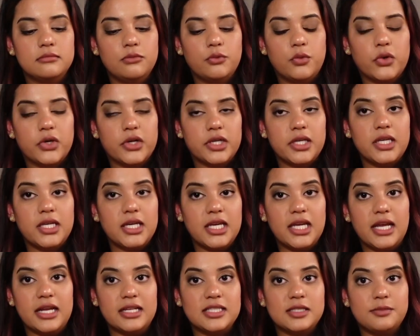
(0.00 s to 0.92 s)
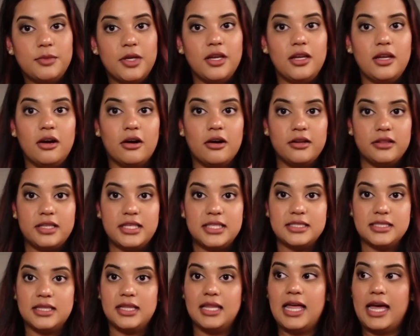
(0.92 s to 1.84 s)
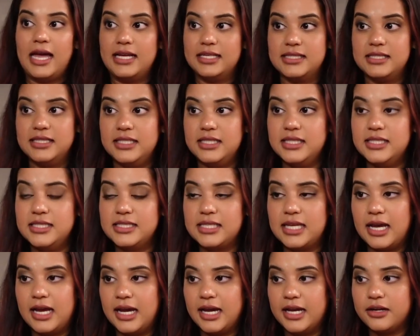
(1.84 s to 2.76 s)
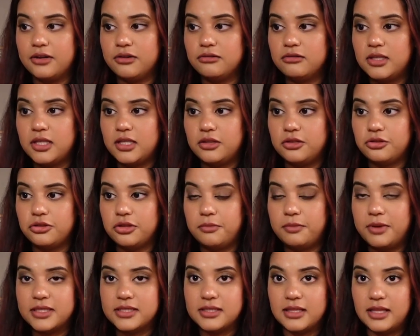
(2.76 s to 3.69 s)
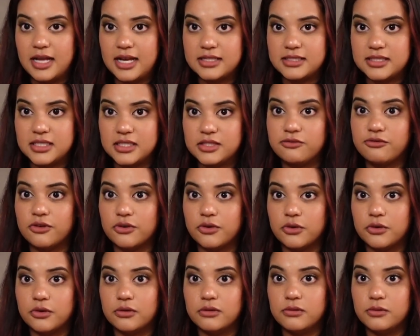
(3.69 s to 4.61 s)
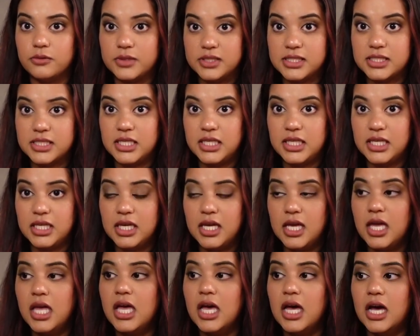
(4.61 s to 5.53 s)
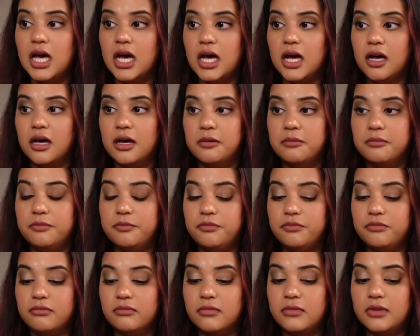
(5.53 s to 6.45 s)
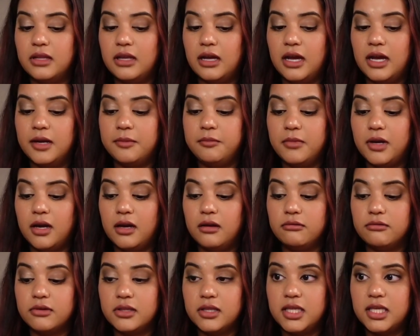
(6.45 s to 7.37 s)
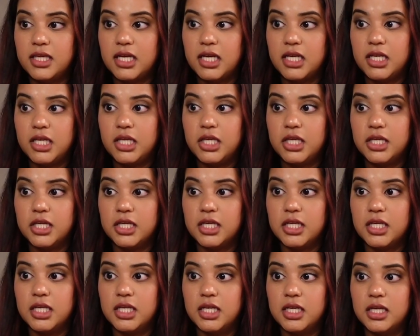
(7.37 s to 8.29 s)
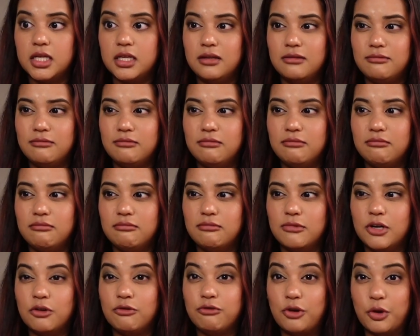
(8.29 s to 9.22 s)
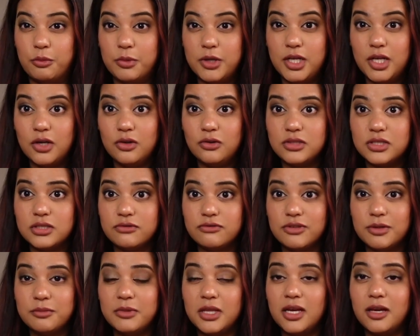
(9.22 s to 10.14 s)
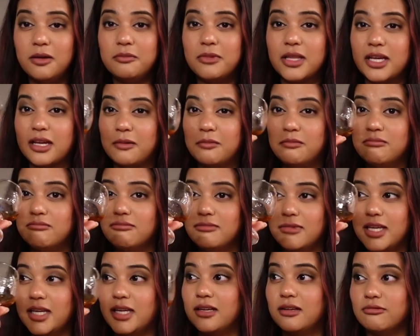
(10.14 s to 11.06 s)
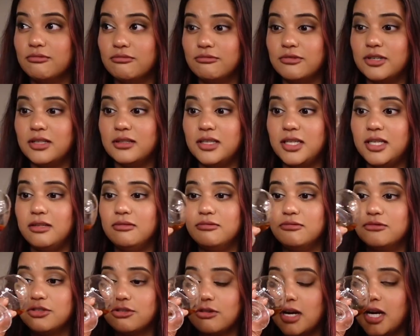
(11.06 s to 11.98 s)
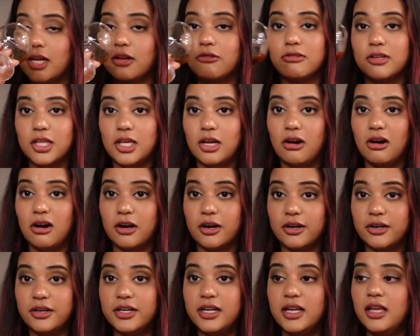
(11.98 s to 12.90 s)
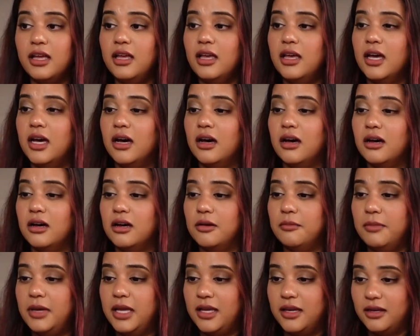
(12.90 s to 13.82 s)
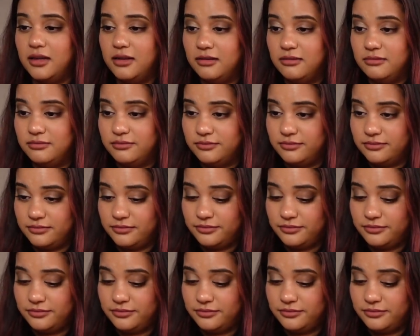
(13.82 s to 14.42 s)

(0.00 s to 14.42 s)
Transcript: working against me are these glasses. I don't think they're the best glasses for whiskey. I'm not really getting good aroma notes from them. Like I'm like really trying really hard. And